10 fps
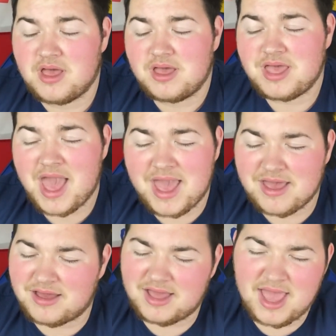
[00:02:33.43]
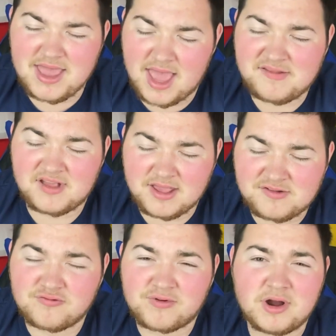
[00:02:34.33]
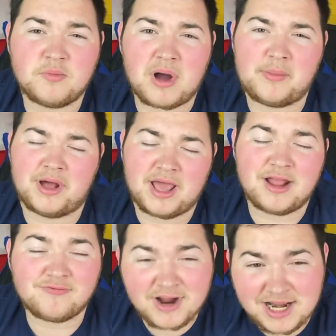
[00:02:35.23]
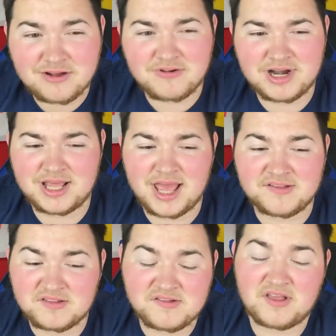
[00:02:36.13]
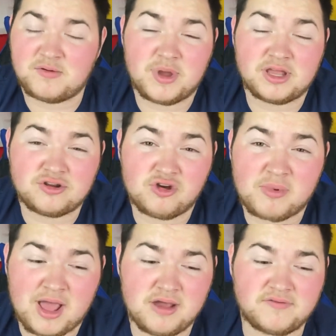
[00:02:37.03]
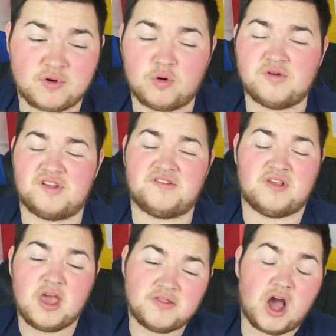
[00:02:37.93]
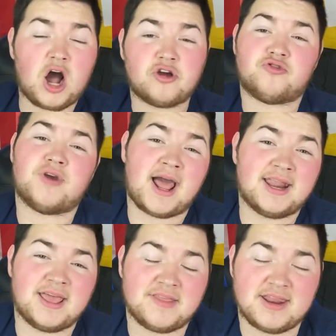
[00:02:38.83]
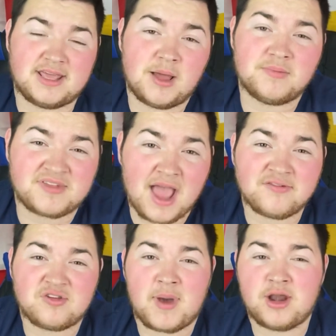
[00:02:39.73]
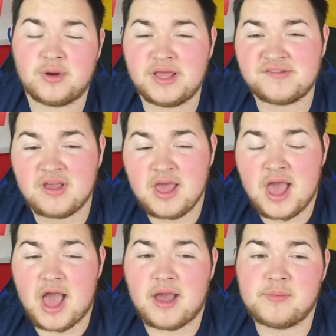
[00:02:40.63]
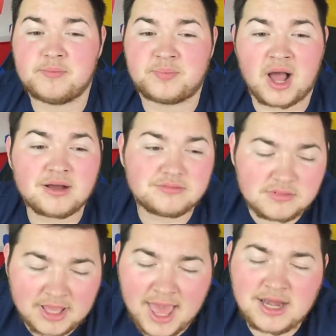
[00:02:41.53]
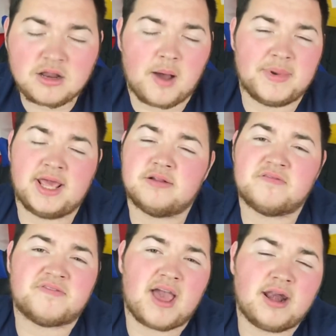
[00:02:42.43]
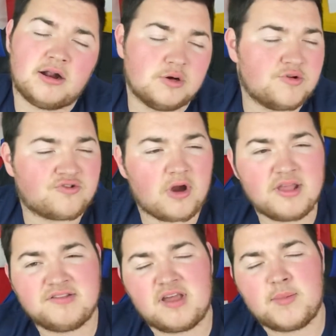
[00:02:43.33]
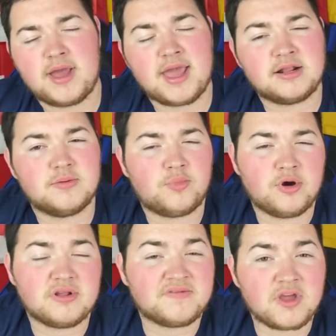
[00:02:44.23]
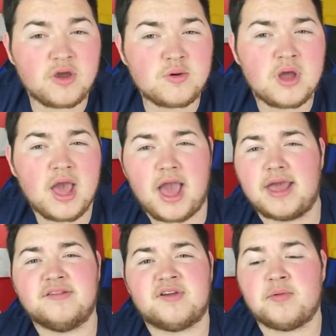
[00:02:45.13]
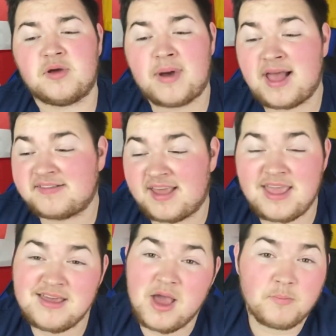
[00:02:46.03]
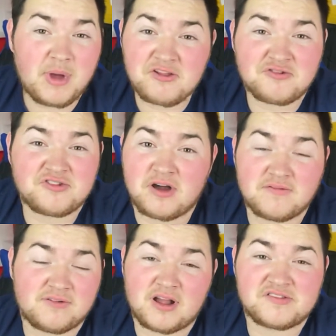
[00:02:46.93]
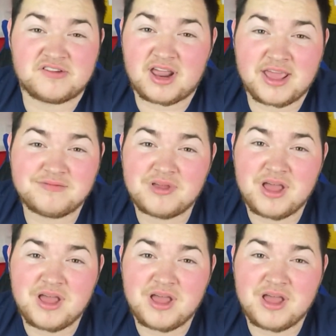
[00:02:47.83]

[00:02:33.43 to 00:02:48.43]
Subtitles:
Yeah, it's a real bummer. It really, really is, and there's nothing we can do about it, of course. It's the harsh reality that it comes down to penalties, but again, I'm an England fan. I'll always try and say my England point of view in some capacity. Best result for us today.